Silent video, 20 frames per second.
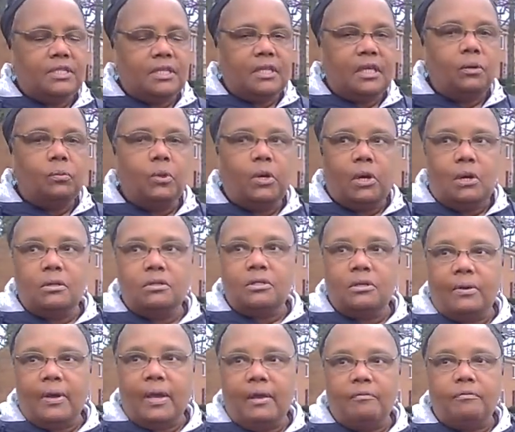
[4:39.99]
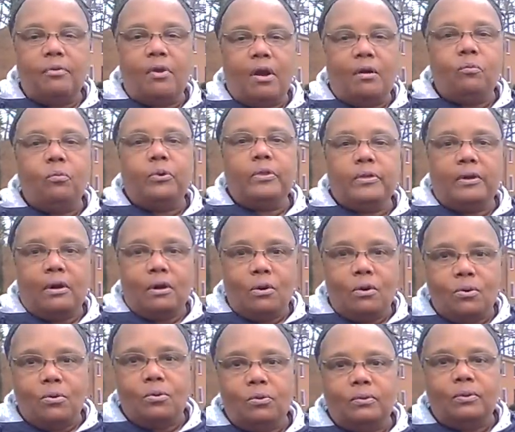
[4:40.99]
And then we also have a problem with our
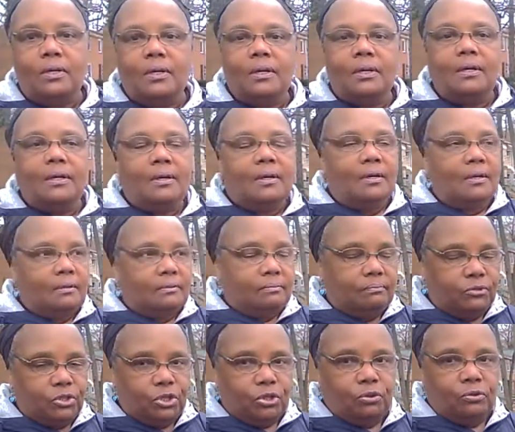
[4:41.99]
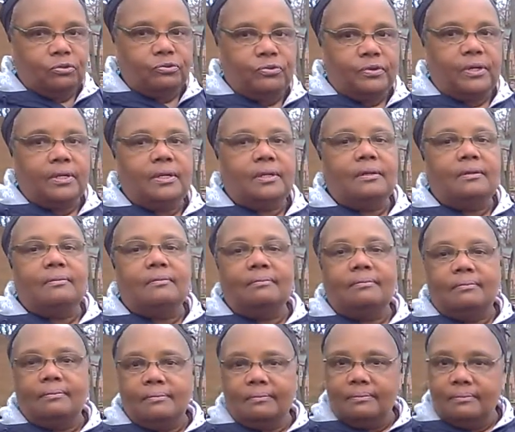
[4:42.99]
own children
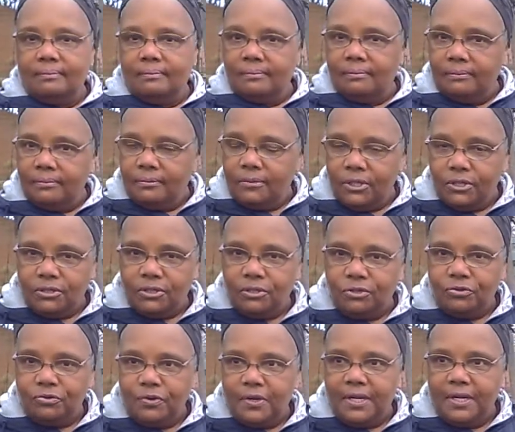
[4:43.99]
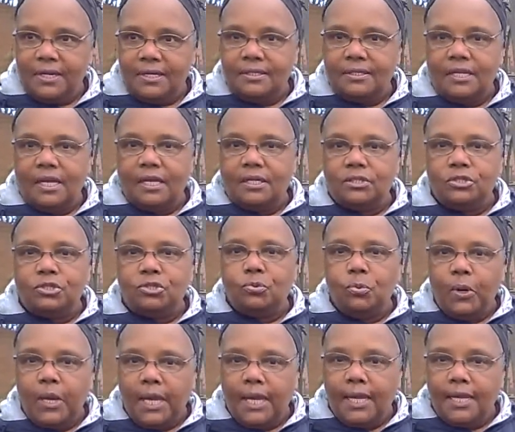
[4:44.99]
using trees as
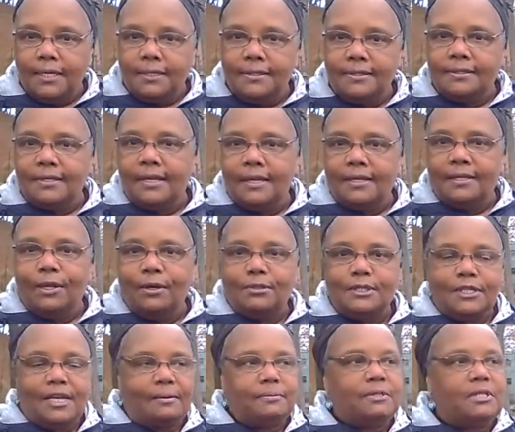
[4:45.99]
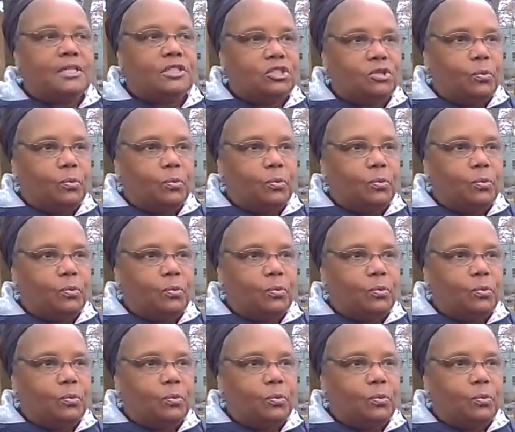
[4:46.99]
swings and those types of things.